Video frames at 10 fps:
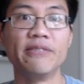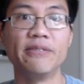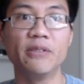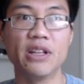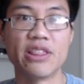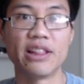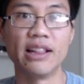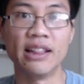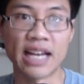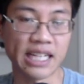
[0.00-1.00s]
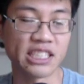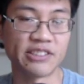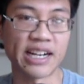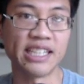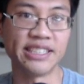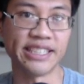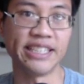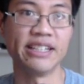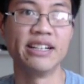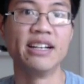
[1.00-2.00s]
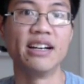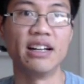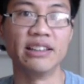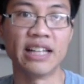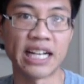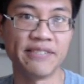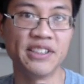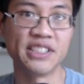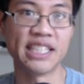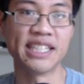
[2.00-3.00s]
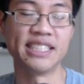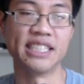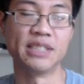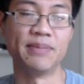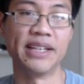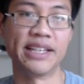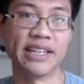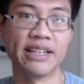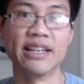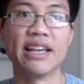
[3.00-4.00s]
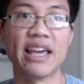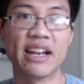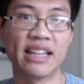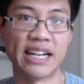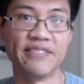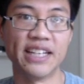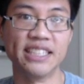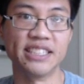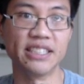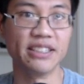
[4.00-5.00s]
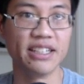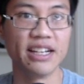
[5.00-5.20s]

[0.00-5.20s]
with a lot of strategy, a lot of interesting decision making, and a lot of tension.